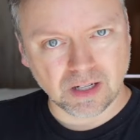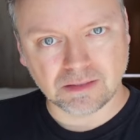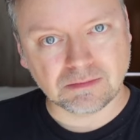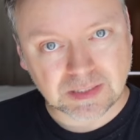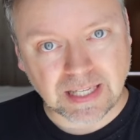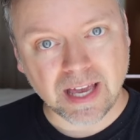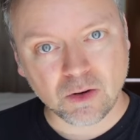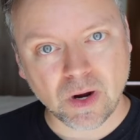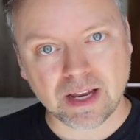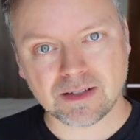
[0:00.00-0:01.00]
a
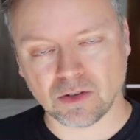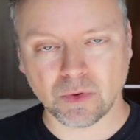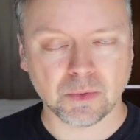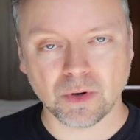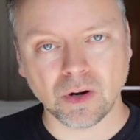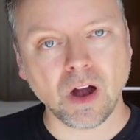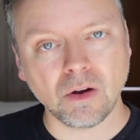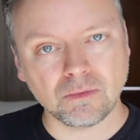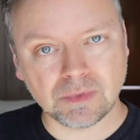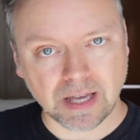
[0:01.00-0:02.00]
gangway, so we were
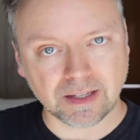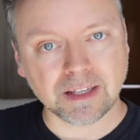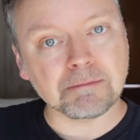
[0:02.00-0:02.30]
like